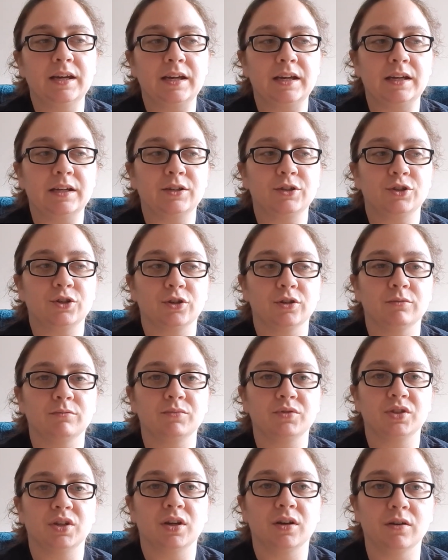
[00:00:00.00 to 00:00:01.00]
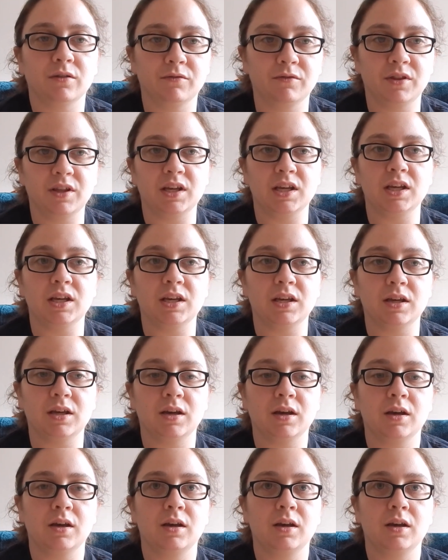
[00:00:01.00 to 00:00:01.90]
in terms of the